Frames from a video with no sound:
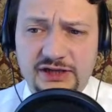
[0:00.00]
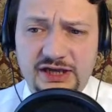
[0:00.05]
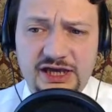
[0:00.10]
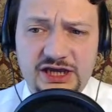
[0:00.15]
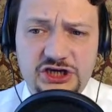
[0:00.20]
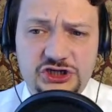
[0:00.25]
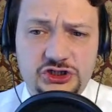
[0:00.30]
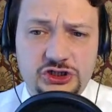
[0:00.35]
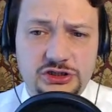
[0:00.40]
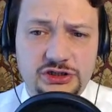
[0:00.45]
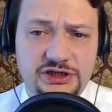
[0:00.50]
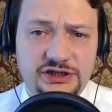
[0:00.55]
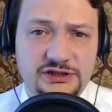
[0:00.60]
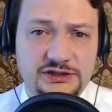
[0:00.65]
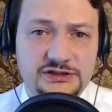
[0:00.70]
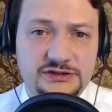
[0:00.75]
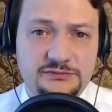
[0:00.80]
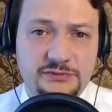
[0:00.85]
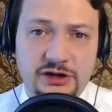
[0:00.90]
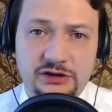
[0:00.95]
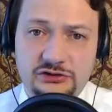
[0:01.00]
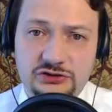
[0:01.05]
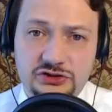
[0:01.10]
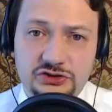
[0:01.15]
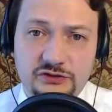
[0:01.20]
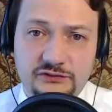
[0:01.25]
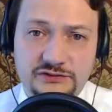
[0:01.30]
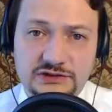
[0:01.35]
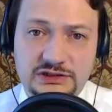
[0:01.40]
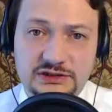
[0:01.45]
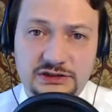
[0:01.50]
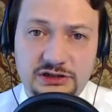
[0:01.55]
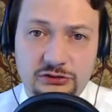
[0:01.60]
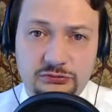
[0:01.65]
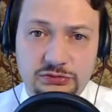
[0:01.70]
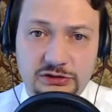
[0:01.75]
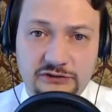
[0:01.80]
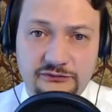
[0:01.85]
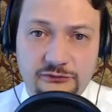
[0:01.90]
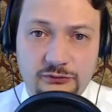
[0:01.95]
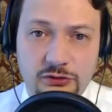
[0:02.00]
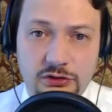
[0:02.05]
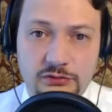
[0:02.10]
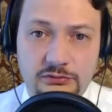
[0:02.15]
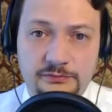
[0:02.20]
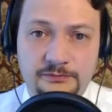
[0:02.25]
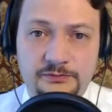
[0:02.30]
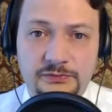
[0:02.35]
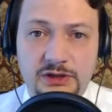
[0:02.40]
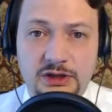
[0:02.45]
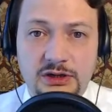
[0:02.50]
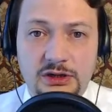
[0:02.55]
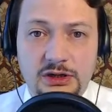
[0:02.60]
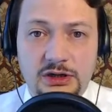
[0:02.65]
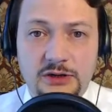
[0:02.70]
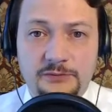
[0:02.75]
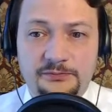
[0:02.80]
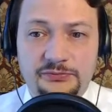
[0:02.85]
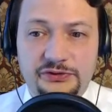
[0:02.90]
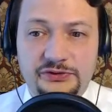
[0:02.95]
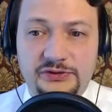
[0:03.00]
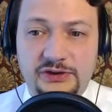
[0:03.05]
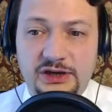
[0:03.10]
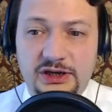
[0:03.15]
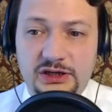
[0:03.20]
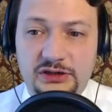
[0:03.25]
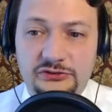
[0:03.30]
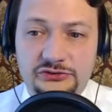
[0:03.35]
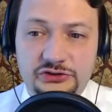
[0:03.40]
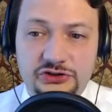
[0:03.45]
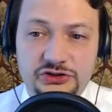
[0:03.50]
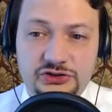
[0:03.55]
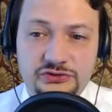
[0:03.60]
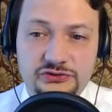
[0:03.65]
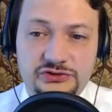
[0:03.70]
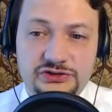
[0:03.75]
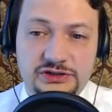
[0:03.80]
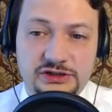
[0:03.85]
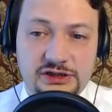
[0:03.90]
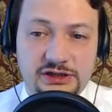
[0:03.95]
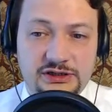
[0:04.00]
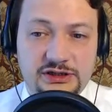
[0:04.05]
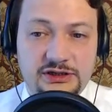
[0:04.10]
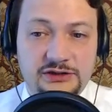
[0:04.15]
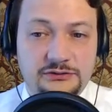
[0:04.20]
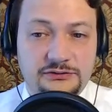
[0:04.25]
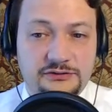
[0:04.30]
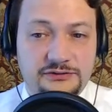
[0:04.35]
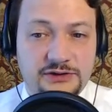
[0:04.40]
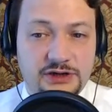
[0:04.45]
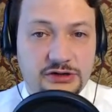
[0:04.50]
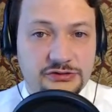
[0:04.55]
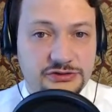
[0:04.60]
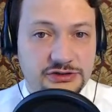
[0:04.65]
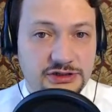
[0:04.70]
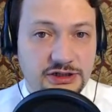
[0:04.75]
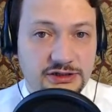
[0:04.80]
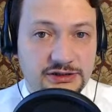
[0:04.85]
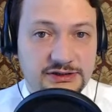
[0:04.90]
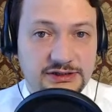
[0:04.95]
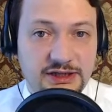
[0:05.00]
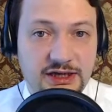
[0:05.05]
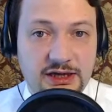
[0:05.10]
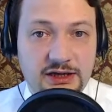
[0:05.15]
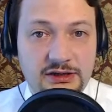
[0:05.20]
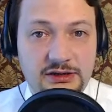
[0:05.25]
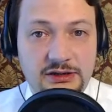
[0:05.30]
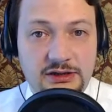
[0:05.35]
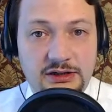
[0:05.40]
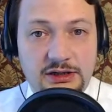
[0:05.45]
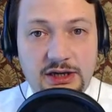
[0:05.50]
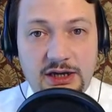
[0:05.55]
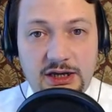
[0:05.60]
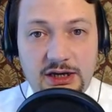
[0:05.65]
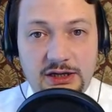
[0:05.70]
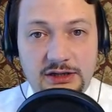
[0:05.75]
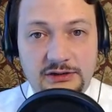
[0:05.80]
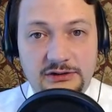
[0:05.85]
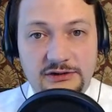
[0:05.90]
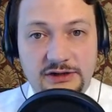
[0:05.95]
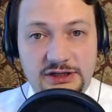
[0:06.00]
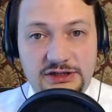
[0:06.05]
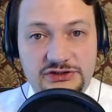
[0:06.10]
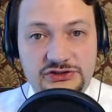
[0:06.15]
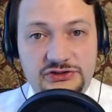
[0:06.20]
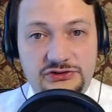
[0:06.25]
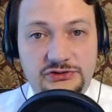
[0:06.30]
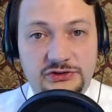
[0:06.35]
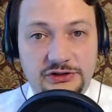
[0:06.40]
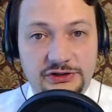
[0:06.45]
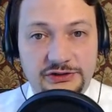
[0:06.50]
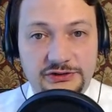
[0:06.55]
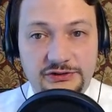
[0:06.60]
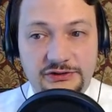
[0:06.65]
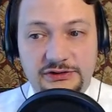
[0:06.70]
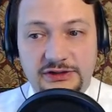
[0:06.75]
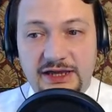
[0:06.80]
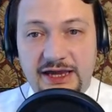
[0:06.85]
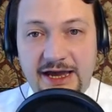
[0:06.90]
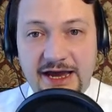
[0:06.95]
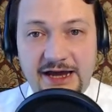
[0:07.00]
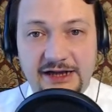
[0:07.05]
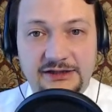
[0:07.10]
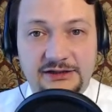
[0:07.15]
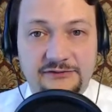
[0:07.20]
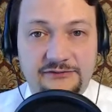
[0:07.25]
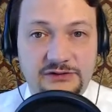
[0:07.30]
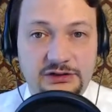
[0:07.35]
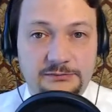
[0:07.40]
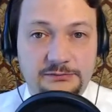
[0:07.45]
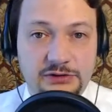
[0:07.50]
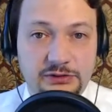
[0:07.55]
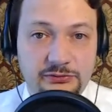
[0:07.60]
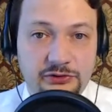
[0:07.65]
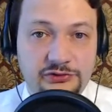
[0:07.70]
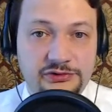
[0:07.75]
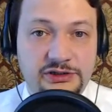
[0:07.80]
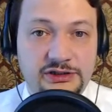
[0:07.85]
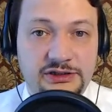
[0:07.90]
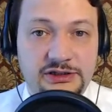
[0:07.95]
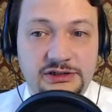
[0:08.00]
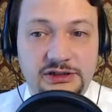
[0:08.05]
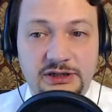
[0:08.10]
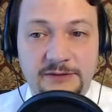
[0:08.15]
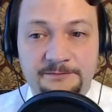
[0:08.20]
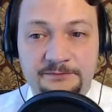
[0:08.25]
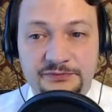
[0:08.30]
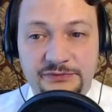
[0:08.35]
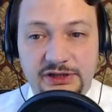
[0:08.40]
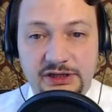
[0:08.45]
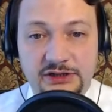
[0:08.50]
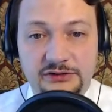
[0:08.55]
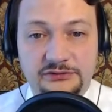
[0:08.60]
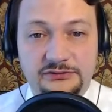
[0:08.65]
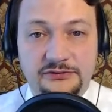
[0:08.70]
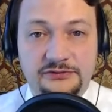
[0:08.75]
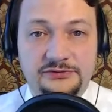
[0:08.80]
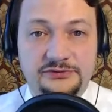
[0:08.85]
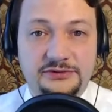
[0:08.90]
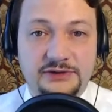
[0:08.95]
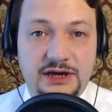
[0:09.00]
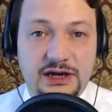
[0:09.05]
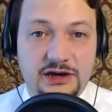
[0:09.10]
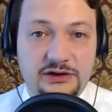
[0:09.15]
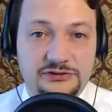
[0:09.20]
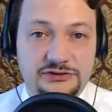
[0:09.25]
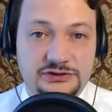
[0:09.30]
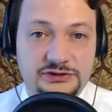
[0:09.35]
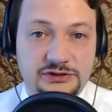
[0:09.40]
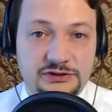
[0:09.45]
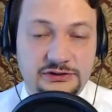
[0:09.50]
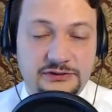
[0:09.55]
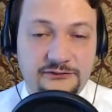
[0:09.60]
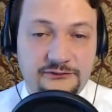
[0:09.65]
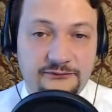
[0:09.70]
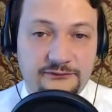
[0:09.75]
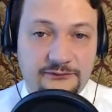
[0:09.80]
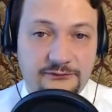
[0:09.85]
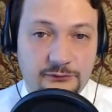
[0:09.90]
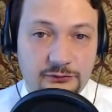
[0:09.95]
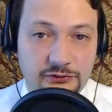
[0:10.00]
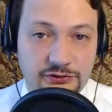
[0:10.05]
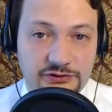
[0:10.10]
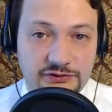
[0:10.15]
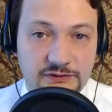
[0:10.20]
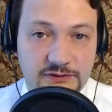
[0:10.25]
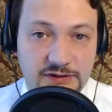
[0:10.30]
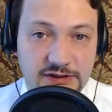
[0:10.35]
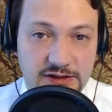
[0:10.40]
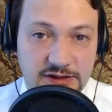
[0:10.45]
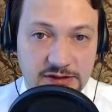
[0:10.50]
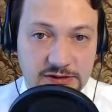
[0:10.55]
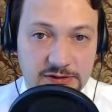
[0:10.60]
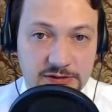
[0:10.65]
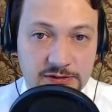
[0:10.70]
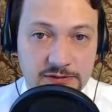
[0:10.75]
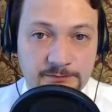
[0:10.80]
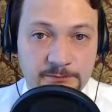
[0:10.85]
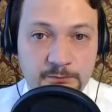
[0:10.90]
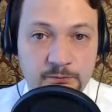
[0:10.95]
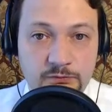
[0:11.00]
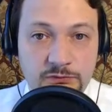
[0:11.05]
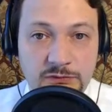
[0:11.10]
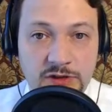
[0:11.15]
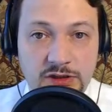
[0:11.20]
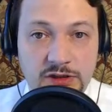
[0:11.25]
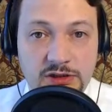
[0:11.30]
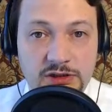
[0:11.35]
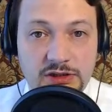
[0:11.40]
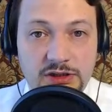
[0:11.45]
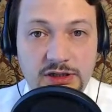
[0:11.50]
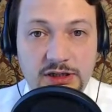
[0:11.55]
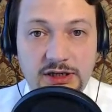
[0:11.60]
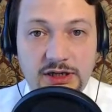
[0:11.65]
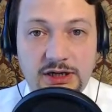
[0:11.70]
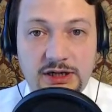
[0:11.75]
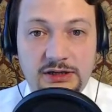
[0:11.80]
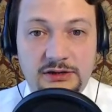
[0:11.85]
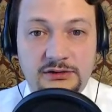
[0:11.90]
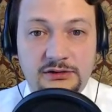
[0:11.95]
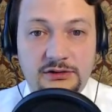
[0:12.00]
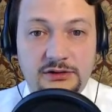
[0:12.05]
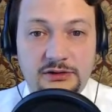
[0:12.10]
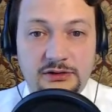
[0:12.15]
Azure, it is Microsoft's cloud platform. They introduced it in 2010 and they started actively promoting it in 2014. And